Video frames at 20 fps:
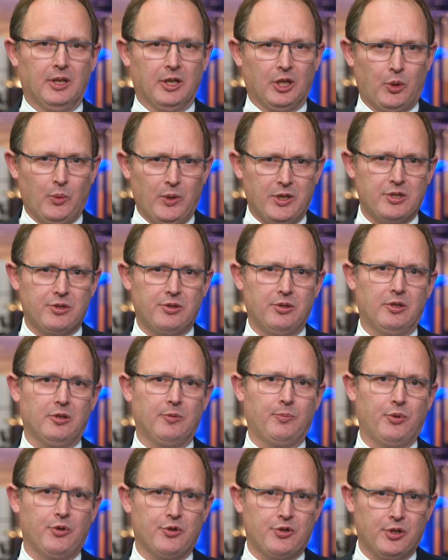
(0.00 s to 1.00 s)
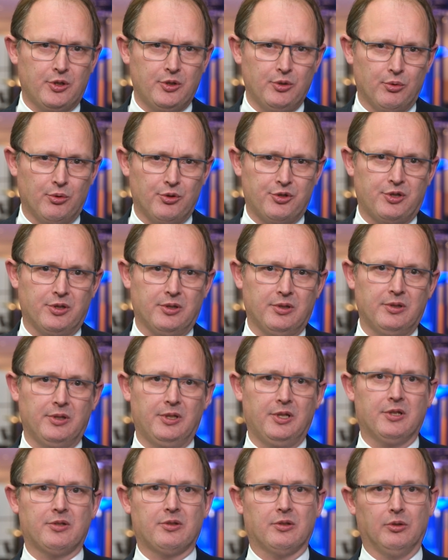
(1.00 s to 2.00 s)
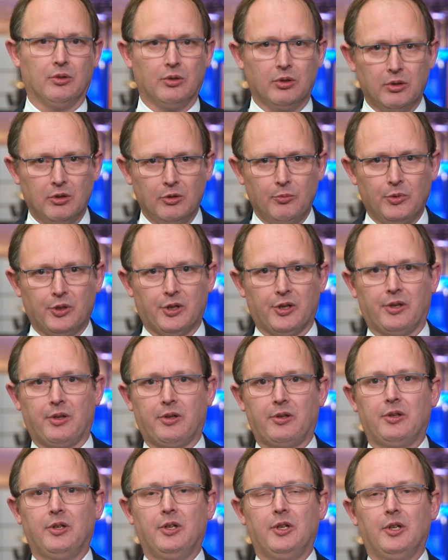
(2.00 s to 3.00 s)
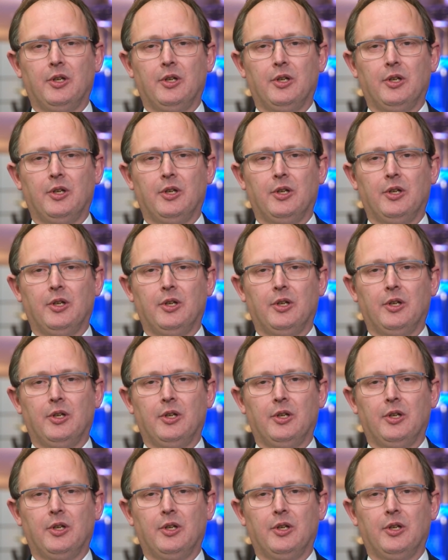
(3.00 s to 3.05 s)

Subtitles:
Christian persecution is a hallmark